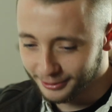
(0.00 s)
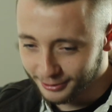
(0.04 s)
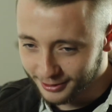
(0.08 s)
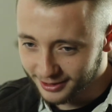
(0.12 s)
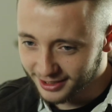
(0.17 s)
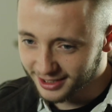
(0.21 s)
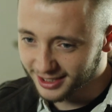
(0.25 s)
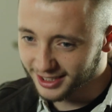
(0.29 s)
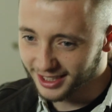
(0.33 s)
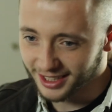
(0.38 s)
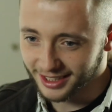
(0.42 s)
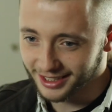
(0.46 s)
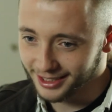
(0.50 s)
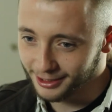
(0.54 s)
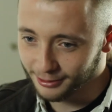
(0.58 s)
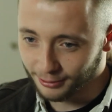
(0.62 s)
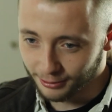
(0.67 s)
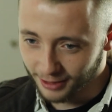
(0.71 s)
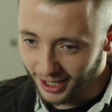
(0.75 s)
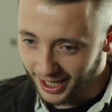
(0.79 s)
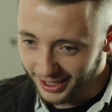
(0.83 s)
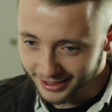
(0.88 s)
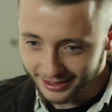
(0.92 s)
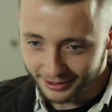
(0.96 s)
little skinny
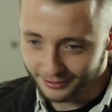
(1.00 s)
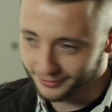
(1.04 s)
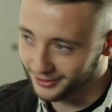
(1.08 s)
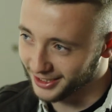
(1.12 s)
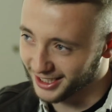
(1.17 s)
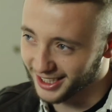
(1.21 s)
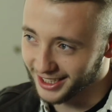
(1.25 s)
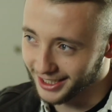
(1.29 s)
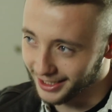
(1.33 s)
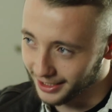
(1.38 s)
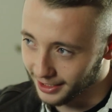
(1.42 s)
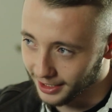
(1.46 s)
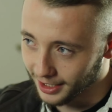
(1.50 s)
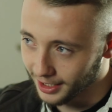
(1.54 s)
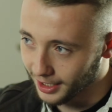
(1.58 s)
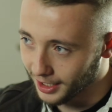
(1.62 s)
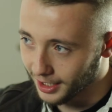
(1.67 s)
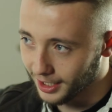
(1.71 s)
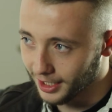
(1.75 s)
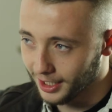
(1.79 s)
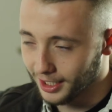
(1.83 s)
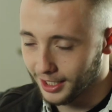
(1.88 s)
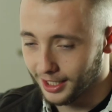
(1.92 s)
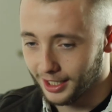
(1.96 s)
rat of a kid.
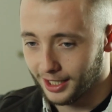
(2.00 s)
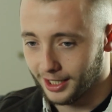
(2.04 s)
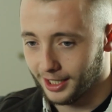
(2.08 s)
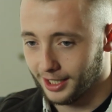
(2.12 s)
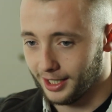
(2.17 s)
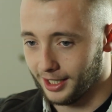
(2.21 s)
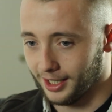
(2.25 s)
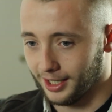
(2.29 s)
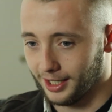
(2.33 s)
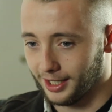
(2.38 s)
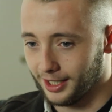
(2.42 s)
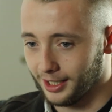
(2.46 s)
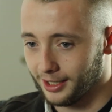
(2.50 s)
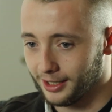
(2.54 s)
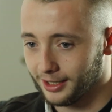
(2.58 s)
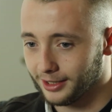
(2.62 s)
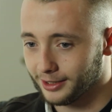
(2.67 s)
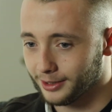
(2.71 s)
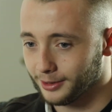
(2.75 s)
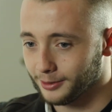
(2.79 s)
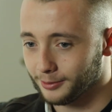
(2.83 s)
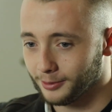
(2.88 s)
Oh, and nice.